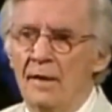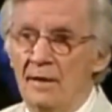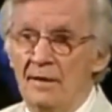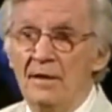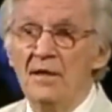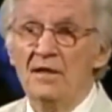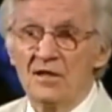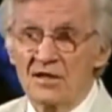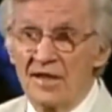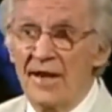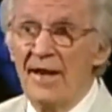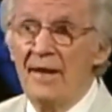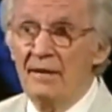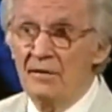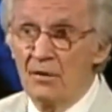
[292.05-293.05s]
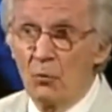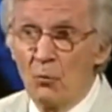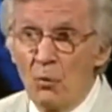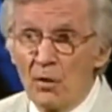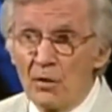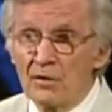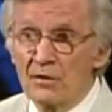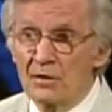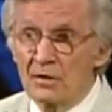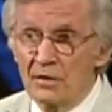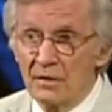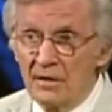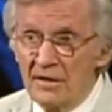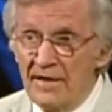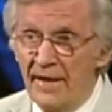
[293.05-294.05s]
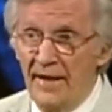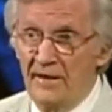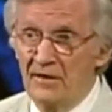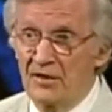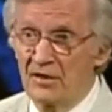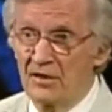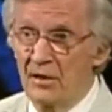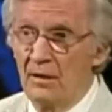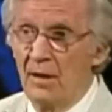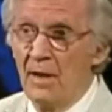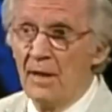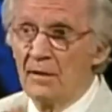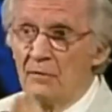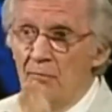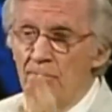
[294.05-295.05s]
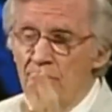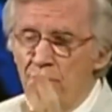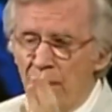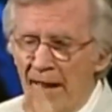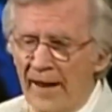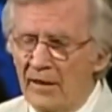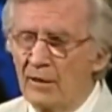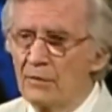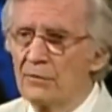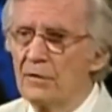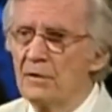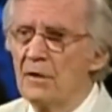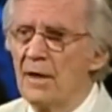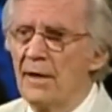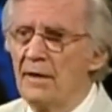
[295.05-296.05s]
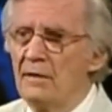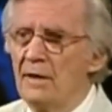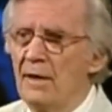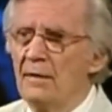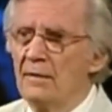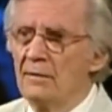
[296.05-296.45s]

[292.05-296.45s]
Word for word: And he's saying the worse it gets, the blacker the night,